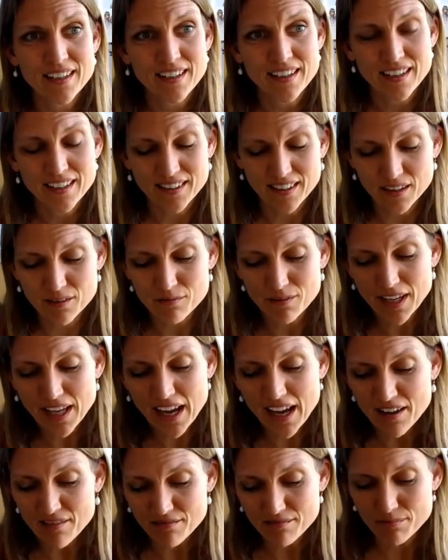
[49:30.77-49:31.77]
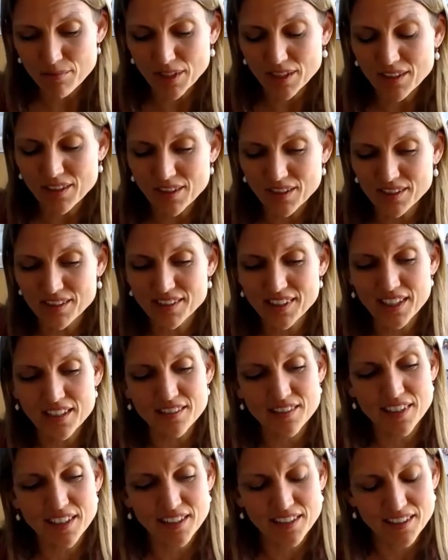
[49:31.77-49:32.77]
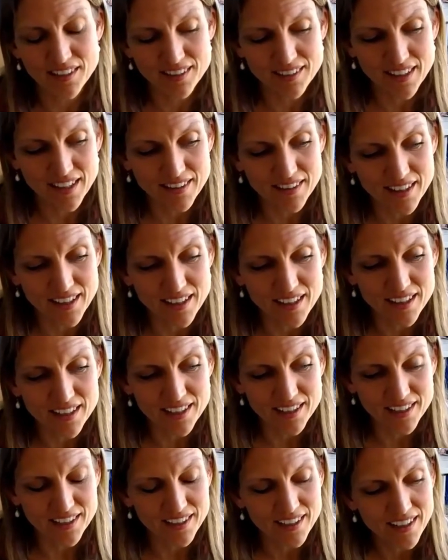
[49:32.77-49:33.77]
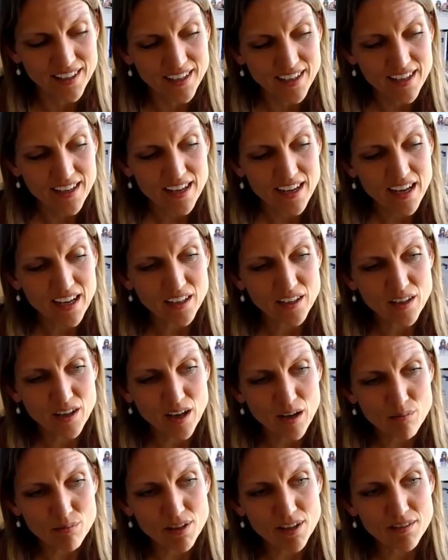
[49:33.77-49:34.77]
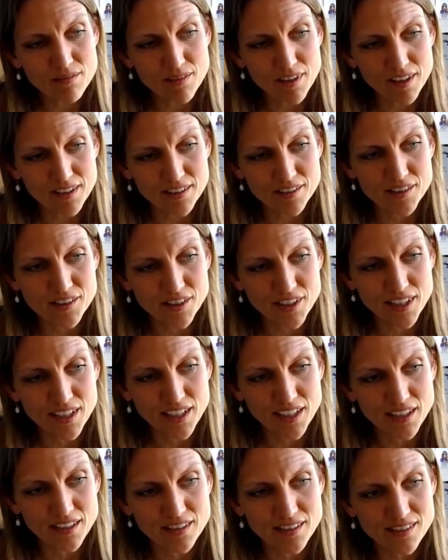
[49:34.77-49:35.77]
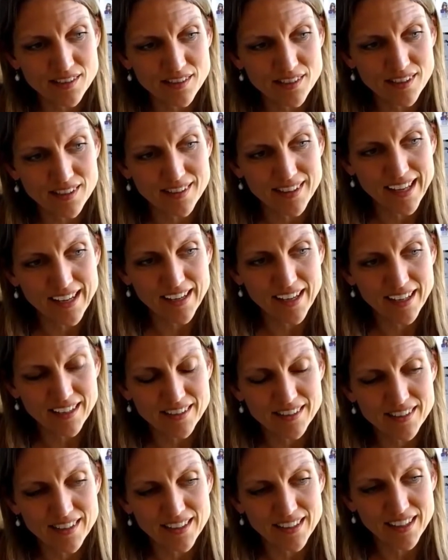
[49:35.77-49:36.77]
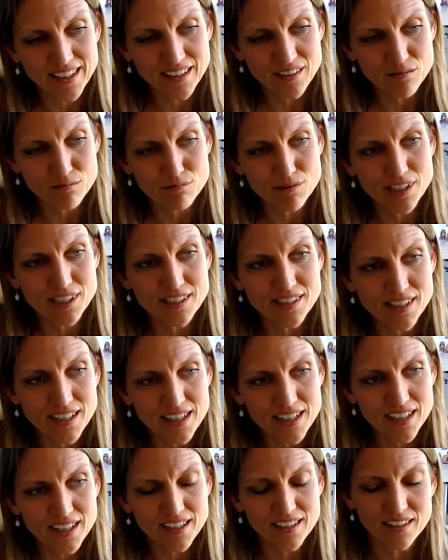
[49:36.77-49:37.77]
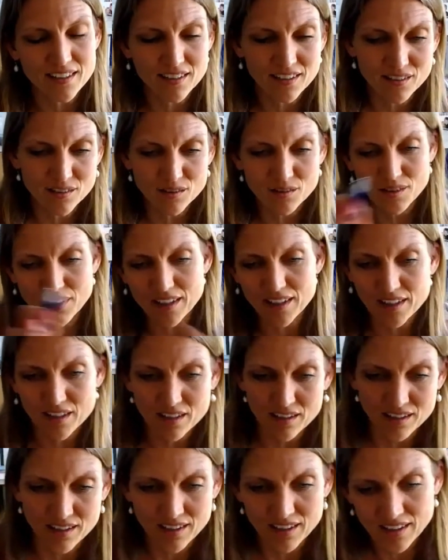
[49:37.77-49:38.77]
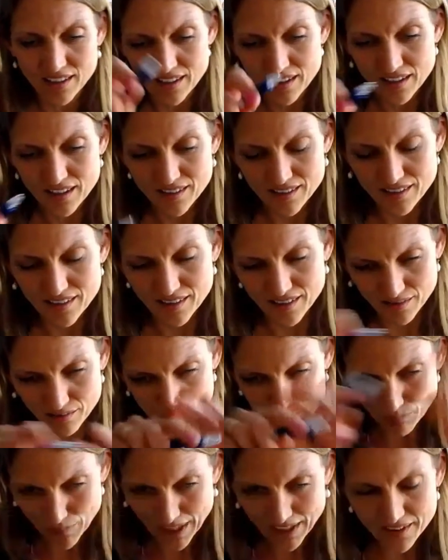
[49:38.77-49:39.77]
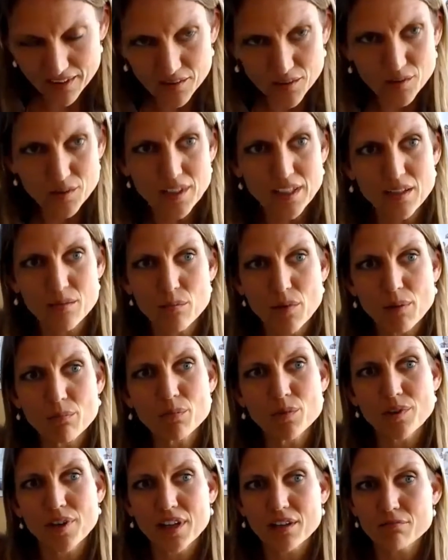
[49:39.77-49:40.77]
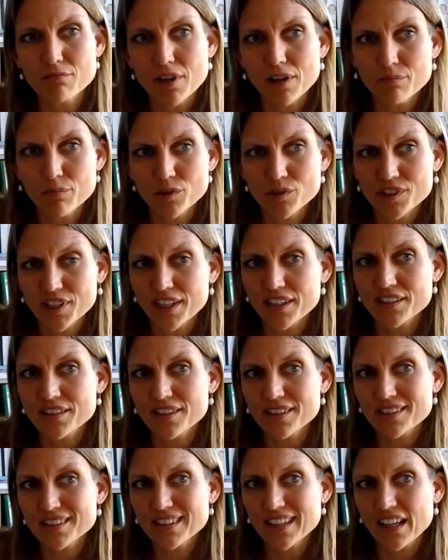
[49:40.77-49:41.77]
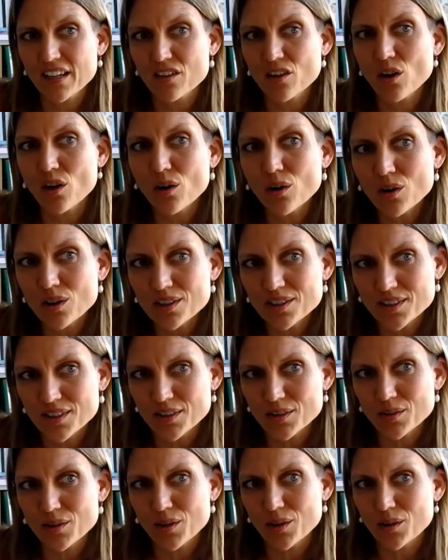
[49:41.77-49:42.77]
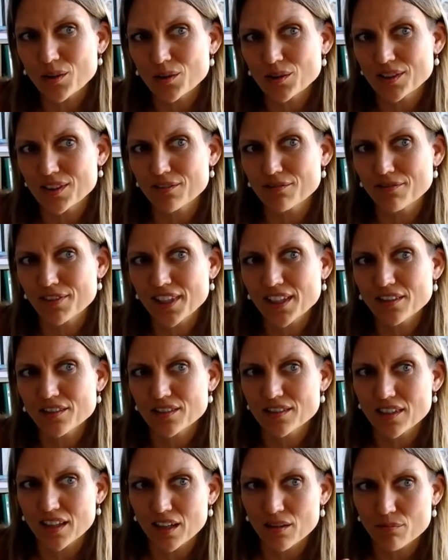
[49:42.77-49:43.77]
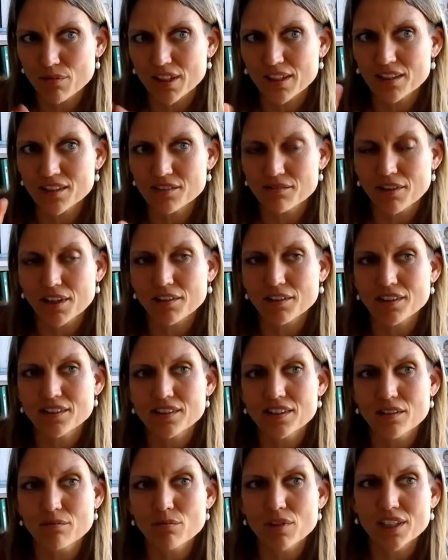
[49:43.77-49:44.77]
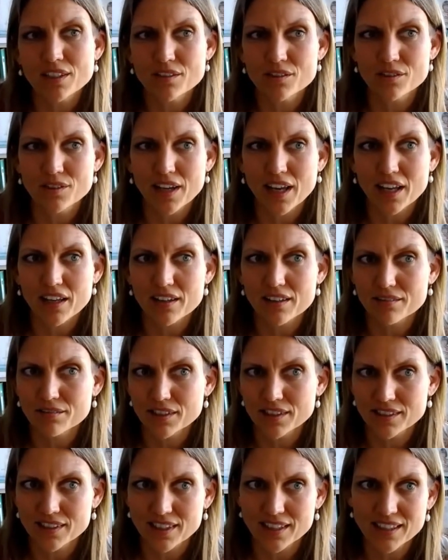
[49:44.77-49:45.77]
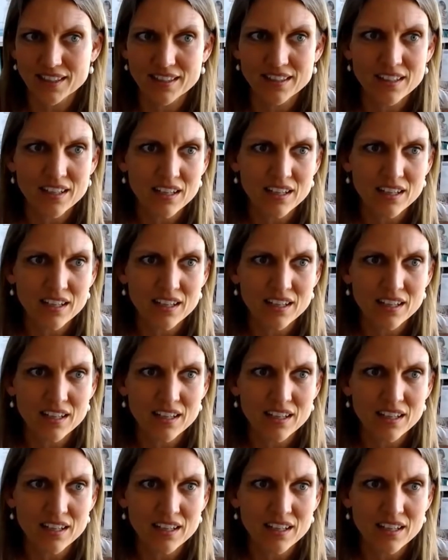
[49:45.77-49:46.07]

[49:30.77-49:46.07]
I think we have been considering that there are a couple of other genes that actually reside in the nuclear, by the nuclear membrane, where mutations can also cause a phenotype that is very similar to ARVC.